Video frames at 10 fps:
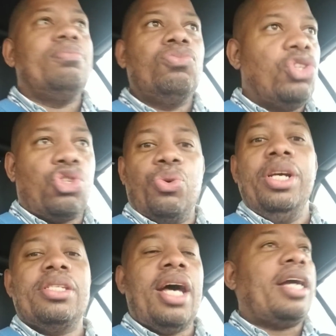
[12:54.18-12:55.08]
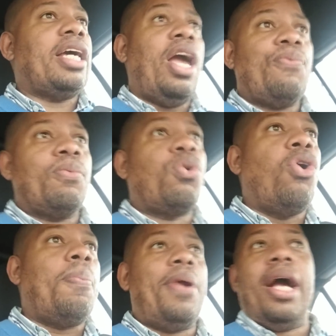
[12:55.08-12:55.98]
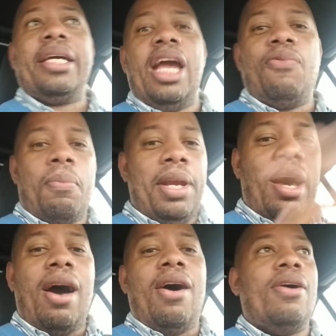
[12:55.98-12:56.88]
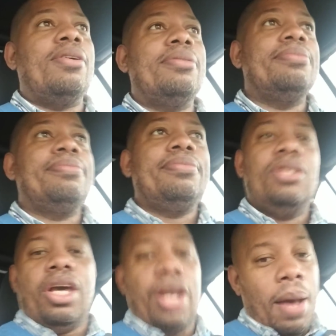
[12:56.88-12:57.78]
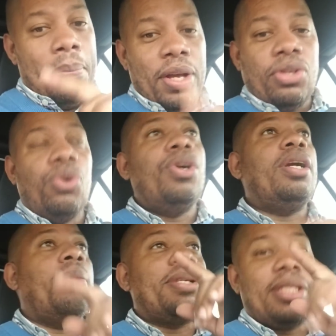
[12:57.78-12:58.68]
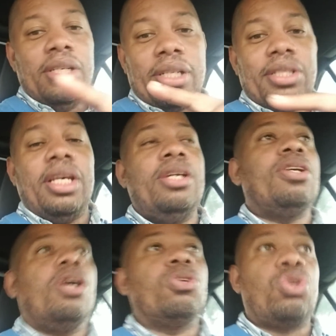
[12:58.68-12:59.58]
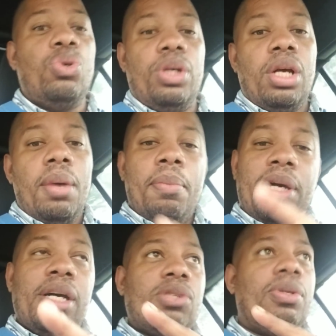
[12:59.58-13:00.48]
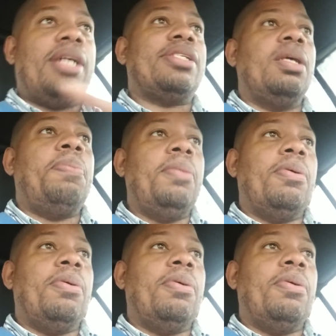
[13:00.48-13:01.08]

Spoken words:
the streets. I came from corporate. I came from it all. And I've been through it and I'm going to still continue to go through it because when I see people